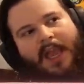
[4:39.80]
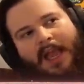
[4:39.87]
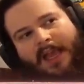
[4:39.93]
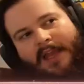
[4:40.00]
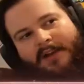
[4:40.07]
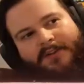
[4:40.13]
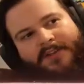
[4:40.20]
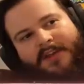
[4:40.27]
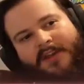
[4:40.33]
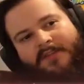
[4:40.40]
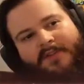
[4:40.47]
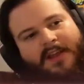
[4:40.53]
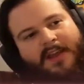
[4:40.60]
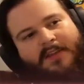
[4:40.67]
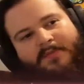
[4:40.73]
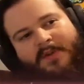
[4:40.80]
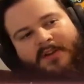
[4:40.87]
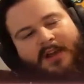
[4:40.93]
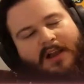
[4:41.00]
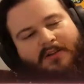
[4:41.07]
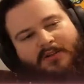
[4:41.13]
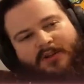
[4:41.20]
I don't think he realized
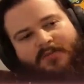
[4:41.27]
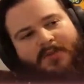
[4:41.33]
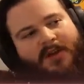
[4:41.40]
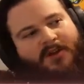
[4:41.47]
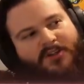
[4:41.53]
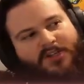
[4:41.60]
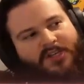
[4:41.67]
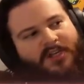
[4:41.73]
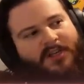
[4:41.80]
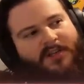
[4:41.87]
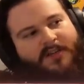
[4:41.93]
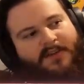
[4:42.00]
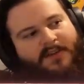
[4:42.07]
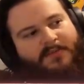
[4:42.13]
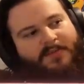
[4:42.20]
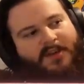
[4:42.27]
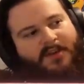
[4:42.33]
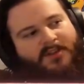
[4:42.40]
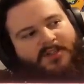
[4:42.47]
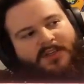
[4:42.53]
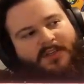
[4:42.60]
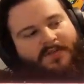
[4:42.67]
how good Mirror Jade is, because
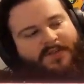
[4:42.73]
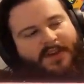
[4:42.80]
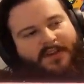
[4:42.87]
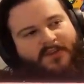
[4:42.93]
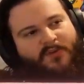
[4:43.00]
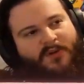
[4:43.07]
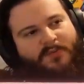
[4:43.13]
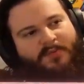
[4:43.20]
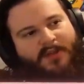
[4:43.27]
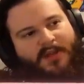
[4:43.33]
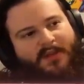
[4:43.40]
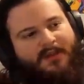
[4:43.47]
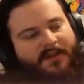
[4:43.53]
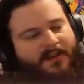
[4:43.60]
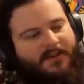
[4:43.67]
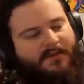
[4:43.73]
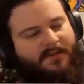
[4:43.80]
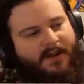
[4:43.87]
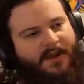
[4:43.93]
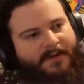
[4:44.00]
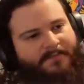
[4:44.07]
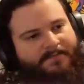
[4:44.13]
Mirror Jade's affects quick play,
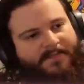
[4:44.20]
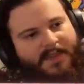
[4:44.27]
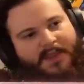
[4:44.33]
right?